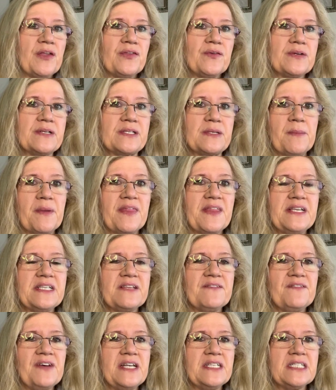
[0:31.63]
through some of these
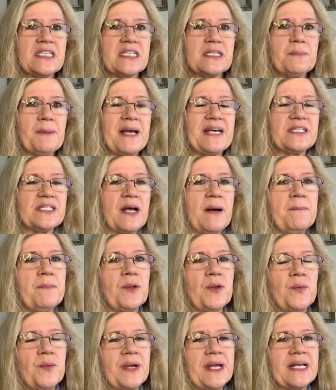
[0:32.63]
events this past couple
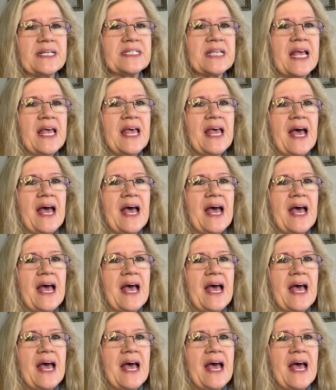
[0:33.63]
of weeks,